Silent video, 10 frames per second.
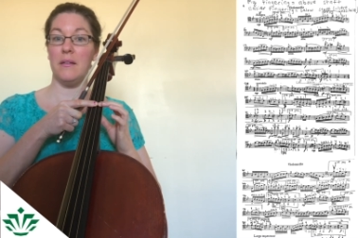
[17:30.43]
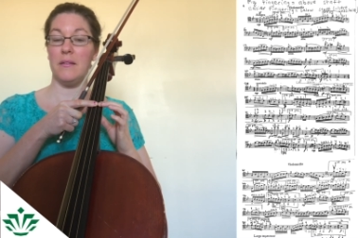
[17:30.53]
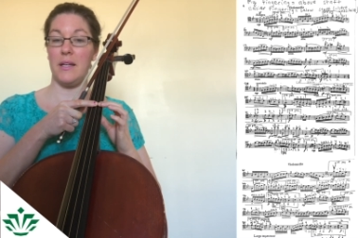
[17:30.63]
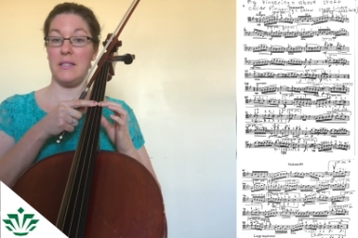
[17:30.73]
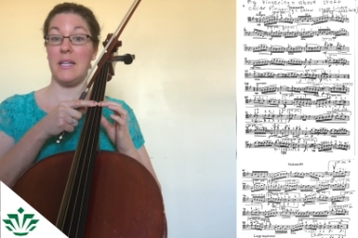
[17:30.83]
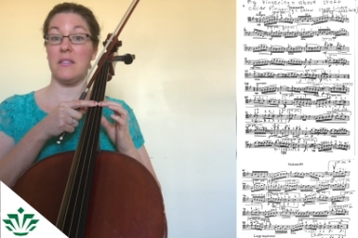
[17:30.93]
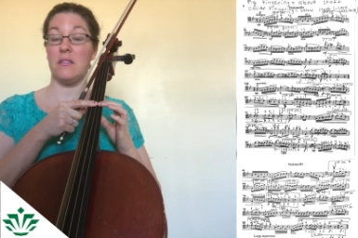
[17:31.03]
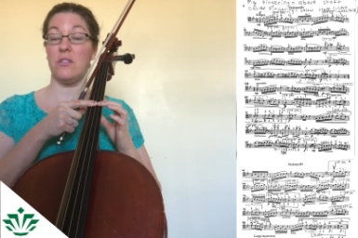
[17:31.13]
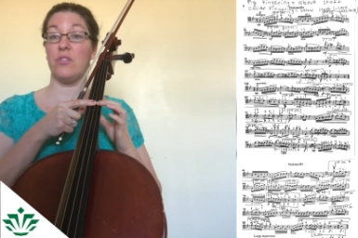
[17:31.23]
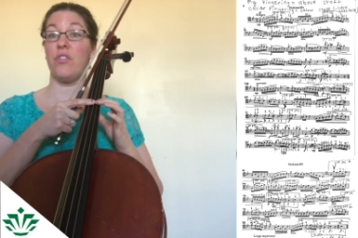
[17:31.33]
That takes
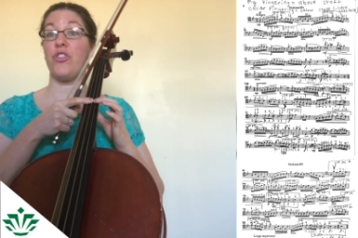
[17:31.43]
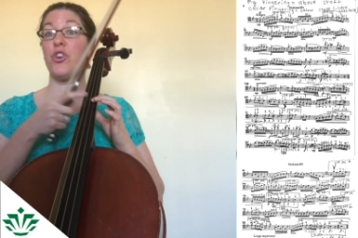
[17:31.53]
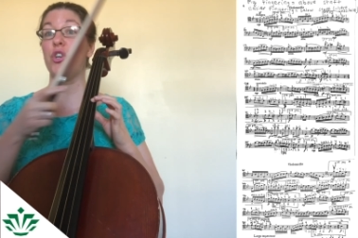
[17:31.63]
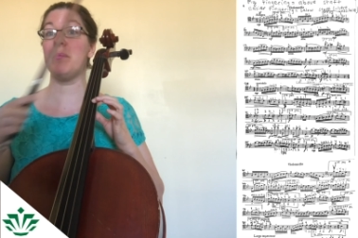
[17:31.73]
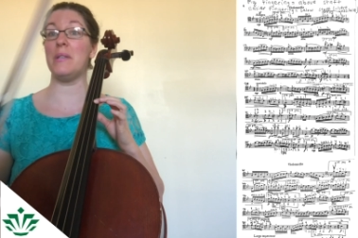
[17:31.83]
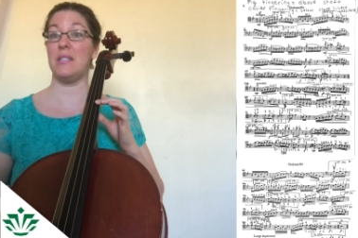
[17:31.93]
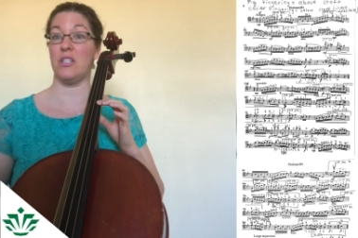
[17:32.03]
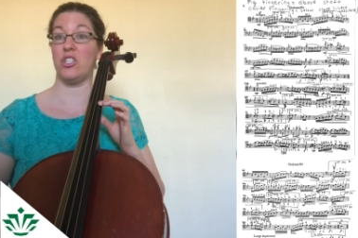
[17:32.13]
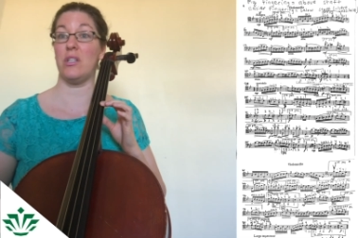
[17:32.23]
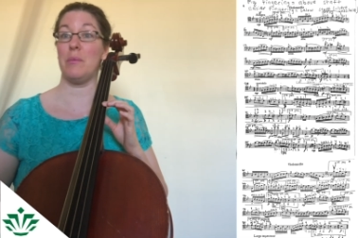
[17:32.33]
us to third
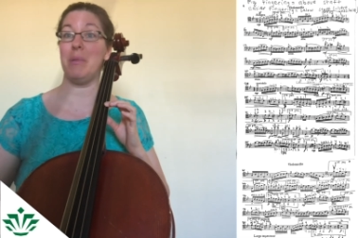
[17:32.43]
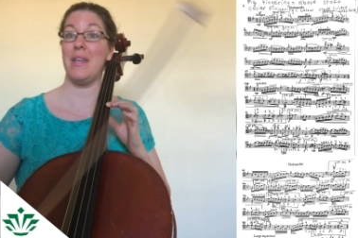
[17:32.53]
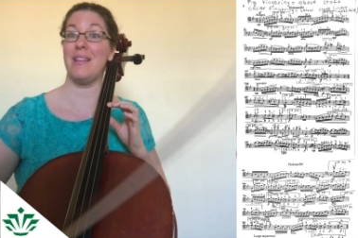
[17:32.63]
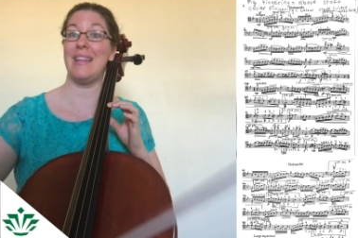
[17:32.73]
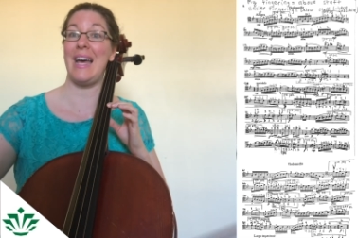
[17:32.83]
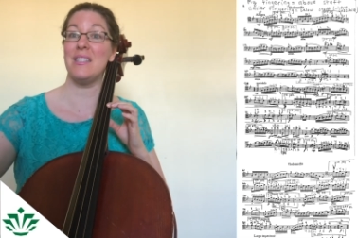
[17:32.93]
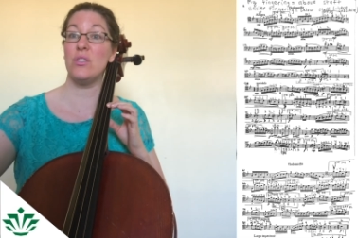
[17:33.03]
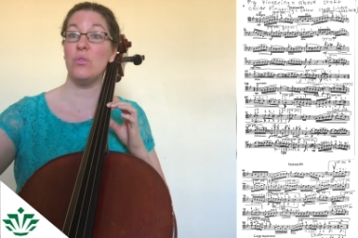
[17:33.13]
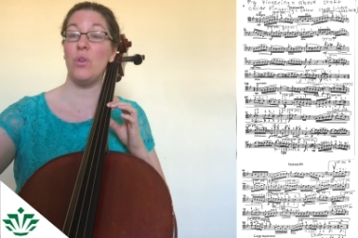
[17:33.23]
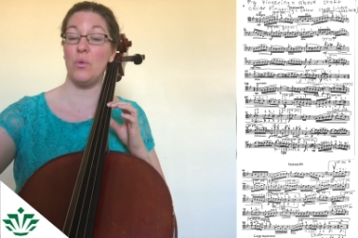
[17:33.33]
position to play the last
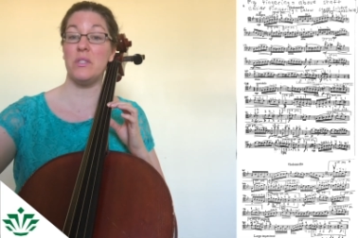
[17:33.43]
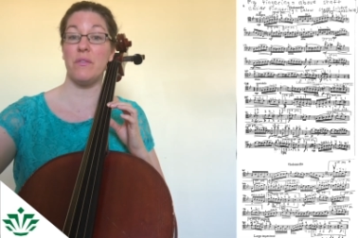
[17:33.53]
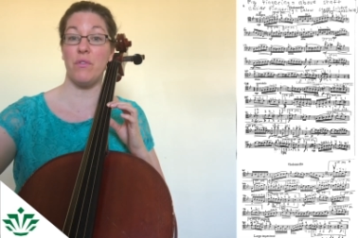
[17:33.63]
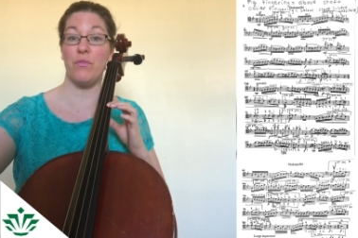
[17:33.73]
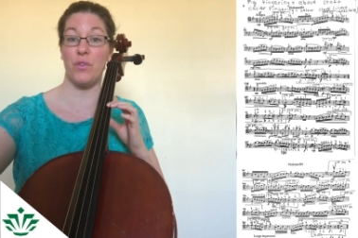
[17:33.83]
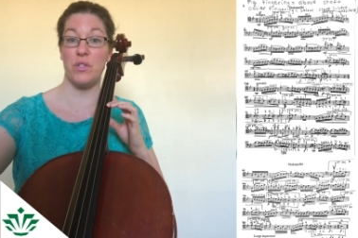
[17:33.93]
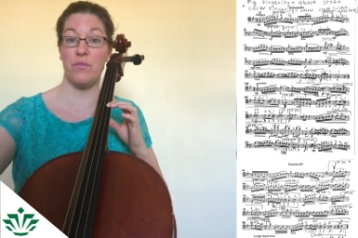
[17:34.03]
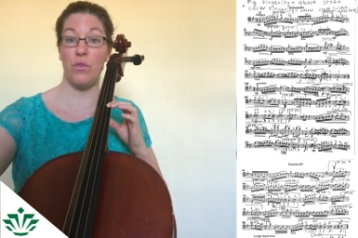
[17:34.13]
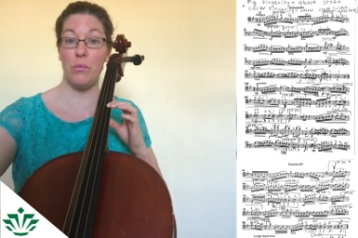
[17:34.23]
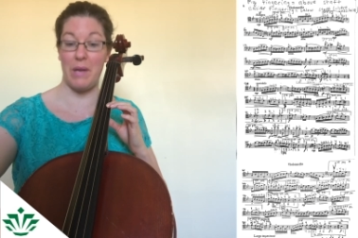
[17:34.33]
2 notes of the
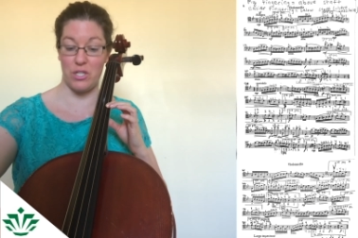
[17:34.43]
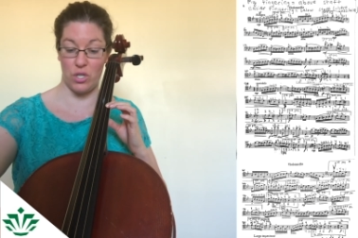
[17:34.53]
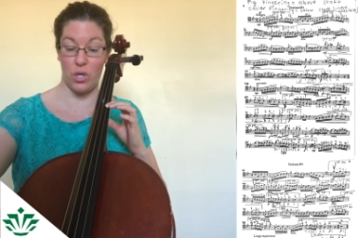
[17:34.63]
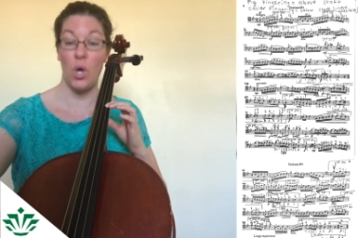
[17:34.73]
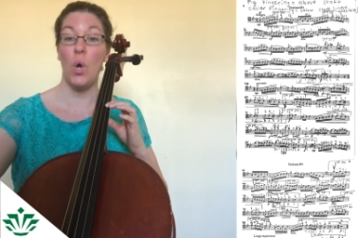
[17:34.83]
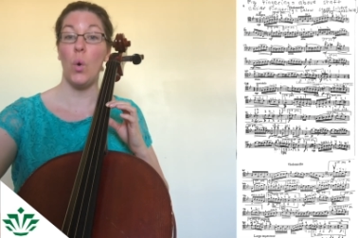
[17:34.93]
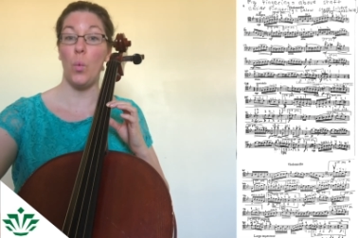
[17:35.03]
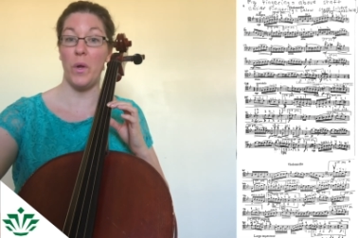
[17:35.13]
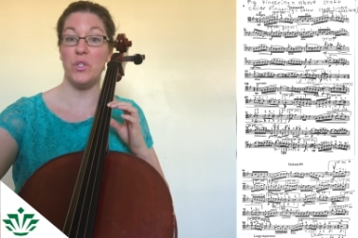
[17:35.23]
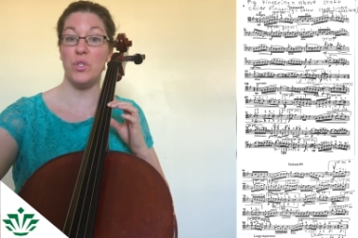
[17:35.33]
first full measure,
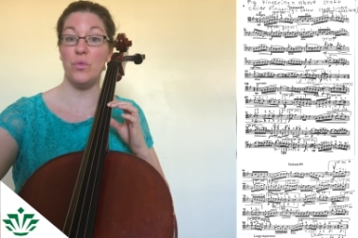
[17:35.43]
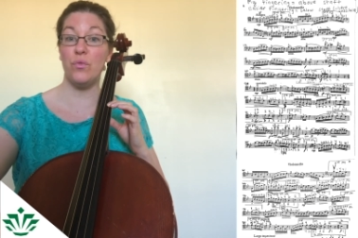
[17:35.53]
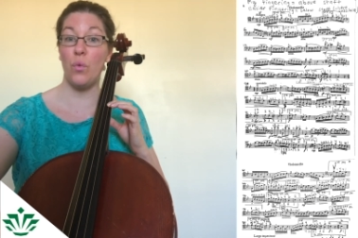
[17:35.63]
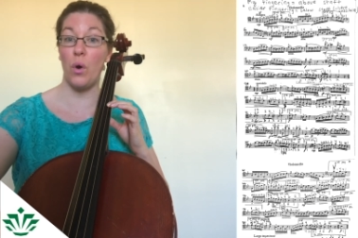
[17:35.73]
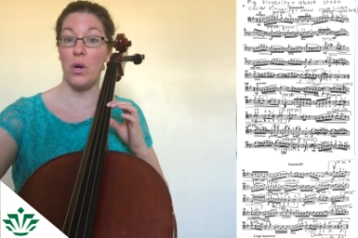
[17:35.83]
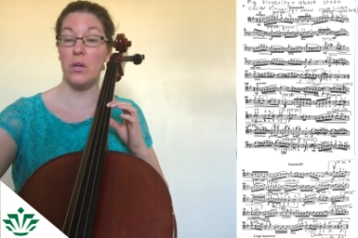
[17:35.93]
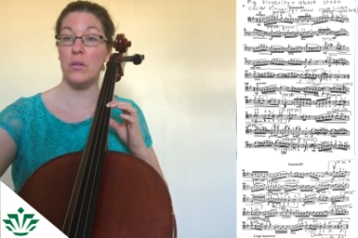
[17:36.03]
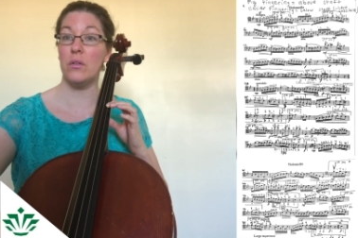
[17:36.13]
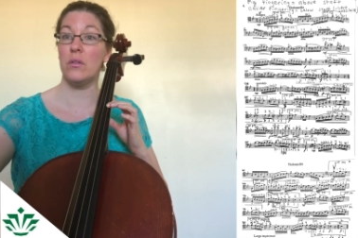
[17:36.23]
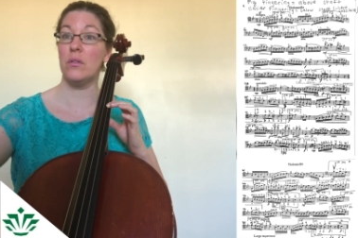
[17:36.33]
1, 2, 4.
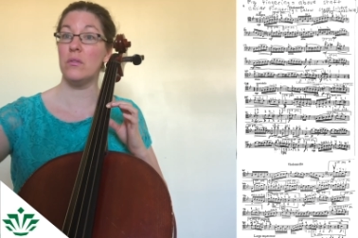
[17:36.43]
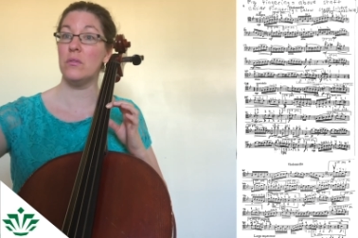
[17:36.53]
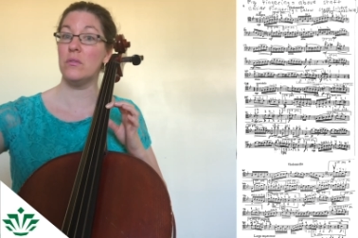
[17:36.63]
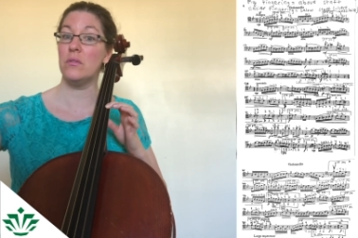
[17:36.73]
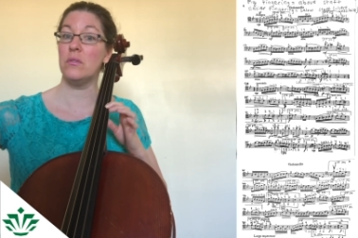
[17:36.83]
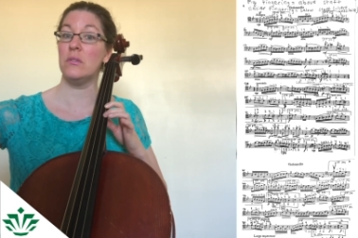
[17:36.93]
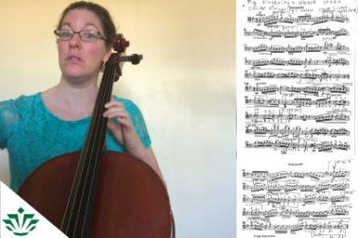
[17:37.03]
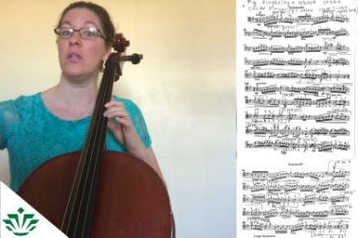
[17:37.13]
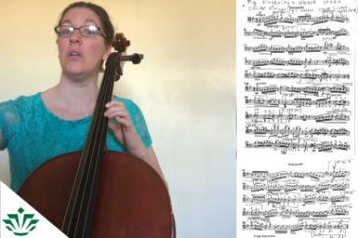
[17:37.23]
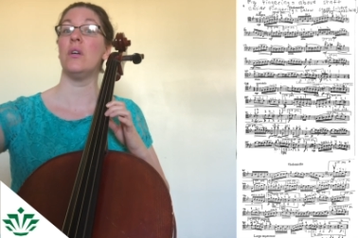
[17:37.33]

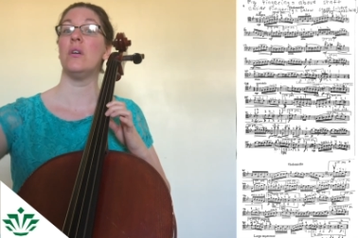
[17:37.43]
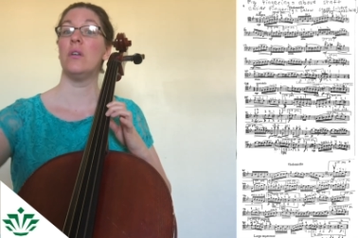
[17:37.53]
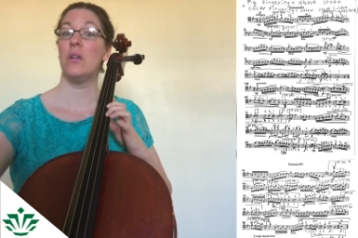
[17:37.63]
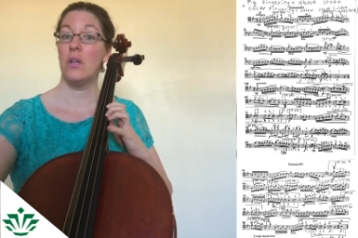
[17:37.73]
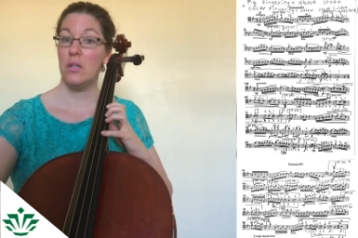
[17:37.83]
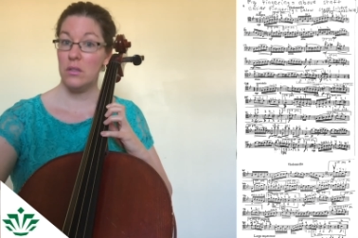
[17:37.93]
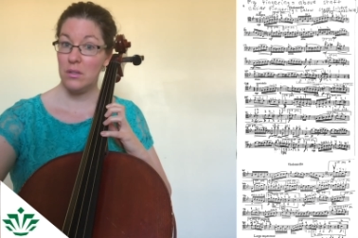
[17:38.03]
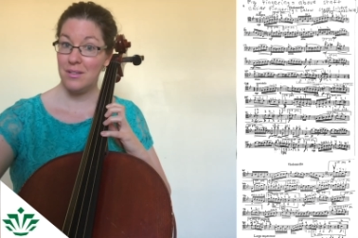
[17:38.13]
Obviously